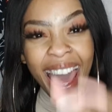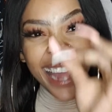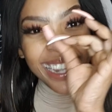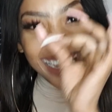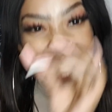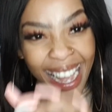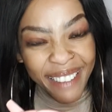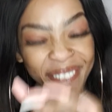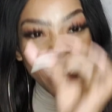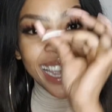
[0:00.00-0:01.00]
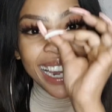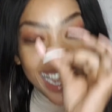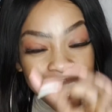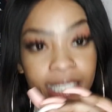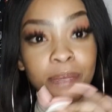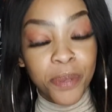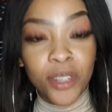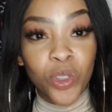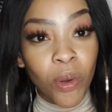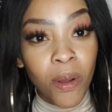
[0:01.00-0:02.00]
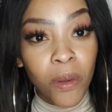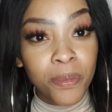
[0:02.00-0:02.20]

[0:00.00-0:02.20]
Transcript: and life, it is spiritual.